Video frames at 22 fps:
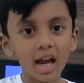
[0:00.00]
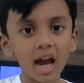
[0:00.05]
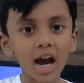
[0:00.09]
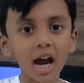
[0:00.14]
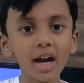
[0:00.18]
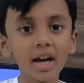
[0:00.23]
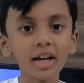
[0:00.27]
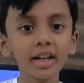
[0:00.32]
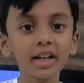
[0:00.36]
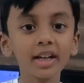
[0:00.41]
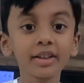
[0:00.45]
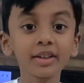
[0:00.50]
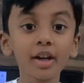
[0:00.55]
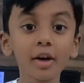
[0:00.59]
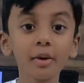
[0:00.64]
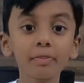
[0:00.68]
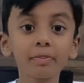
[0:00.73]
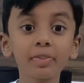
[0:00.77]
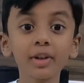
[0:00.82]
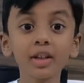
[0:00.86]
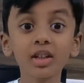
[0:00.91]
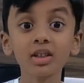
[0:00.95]
and it
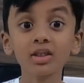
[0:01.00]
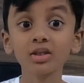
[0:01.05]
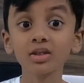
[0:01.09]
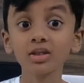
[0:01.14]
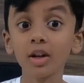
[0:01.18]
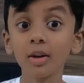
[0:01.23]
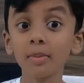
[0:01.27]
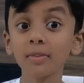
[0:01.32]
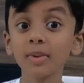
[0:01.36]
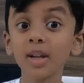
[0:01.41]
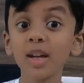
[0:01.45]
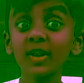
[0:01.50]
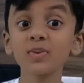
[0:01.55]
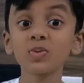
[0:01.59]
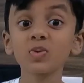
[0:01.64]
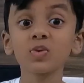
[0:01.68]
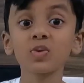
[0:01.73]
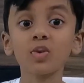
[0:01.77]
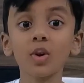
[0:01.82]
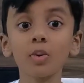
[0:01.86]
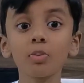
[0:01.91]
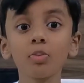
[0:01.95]
appears
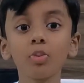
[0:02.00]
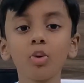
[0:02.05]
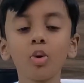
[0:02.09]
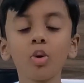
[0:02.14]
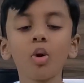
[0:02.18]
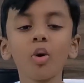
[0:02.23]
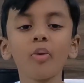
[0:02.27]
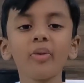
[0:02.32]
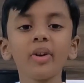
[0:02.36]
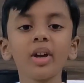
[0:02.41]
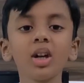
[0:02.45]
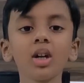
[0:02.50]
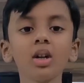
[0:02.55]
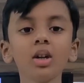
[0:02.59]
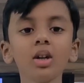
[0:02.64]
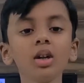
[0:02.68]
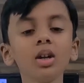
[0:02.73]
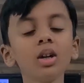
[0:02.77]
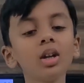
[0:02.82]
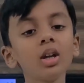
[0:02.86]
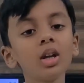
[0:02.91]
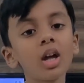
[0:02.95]
sometimes from nowhere.
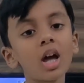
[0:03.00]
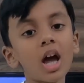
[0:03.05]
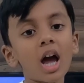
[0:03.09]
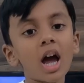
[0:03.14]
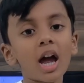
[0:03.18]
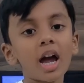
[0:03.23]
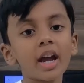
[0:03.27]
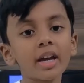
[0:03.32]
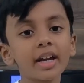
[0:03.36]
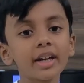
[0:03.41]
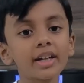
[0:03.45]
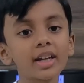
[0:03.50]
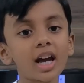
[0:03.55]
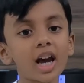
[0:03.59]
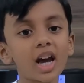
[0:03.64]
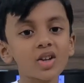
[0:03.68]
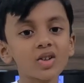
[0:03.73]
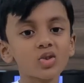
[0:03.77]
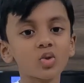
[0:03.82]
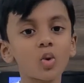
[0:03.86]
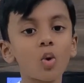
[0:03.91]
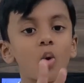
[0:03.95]
It
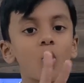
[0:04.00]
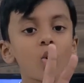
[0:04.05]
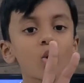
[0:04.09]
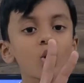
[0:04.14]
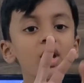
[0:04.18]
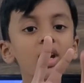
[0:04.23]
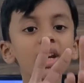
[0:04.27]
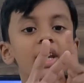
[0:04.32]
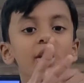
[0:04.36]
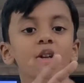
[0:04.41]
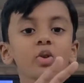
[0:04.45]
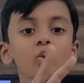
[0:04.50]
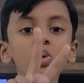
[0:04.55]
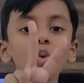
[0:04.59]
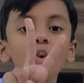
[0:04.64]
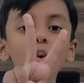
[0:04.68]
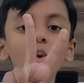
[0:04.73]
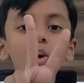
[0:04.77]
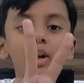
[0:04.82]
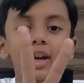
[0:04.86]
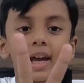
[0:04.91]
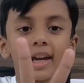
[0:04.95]
has only 2
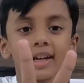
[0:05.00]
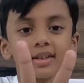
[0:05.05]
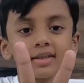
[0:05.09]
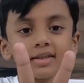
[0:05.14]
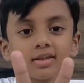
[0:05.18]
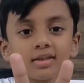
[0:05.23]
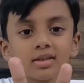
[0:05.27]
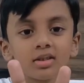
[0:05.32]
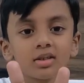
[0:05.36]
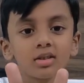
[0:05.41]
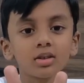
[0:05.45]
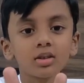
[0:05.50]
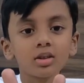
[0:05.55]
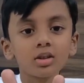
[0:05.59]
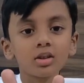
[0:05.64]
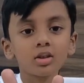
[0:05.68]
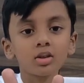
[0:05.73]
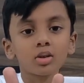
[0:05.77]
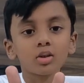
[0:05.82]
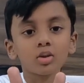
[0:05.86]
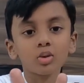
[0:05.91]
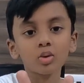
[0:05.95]
legs,
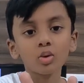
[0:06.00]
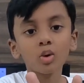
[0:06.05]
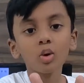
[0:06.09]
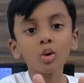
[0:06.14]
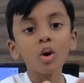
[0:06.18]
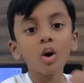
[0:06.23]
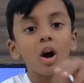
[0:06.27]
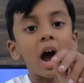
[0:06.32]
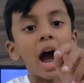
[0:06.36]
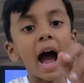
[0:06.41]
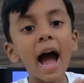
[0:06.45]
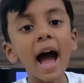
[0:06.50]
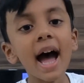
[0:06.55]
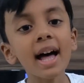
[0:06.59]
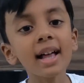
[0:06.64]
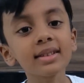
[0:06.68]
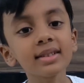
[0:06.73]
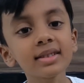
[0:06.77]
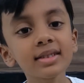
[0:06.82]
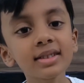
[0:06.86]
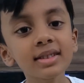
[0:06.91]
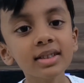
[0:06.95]
no
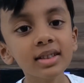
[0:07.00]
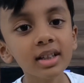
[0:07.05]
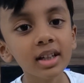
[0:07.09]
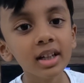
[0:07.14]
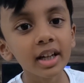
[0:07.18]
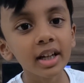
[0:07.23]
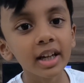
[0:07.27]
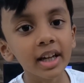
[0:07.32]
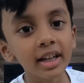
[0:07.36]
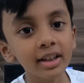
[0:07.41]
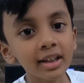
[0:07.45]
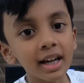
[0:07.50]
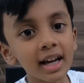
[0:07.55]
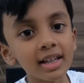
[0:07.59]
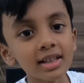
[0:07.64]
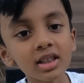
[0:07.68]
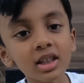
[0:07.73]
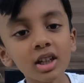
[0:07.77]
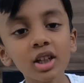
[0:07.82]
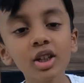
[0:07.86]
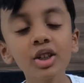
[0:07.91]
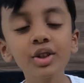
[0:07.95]
hands. It
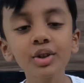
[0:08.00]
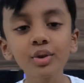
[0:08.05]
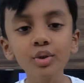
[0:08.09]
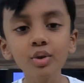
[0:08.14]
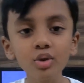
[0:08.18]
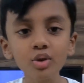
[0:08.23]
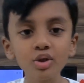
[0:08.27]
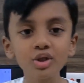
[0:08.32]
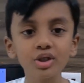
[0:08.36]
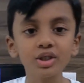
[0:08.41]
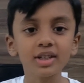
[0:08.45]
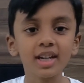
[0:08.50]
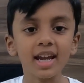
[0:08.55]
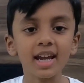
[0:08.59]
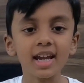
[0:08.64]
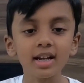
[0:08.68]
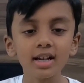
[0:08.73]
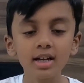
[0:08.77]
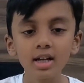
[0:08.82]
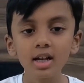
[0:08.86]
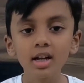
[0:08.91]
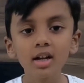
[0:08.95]
has a huge
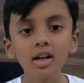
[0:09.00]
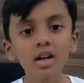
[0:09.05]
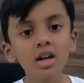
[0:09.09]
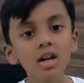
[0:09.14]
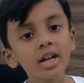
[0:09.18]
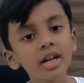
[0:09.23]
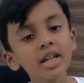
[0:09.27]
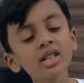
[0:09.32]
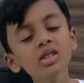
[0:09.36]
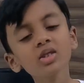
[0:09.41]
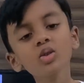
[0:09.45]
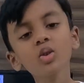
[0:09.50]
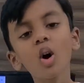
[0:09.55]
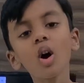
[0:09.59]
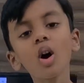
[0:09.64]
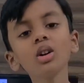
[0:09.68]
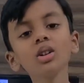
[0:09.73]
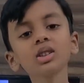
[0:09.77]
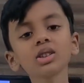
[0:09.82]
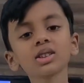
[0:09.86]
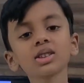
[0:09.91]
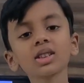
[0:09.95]
tail. In
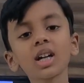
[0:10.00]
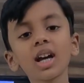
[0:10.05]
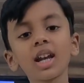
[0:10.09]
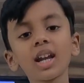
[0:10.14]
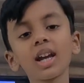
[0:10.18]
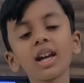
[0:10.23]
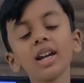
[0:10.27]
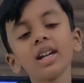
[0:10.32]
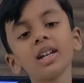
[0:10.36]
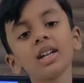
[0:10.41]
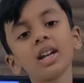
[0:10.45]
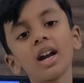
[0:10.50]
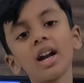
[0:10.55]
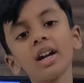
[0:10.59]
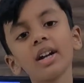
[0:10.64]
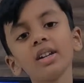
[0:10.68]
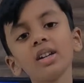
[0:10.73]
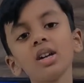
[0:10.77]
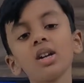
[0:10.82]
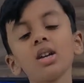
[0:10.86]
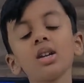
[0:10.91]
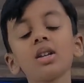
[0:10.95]
Kong Skull Island,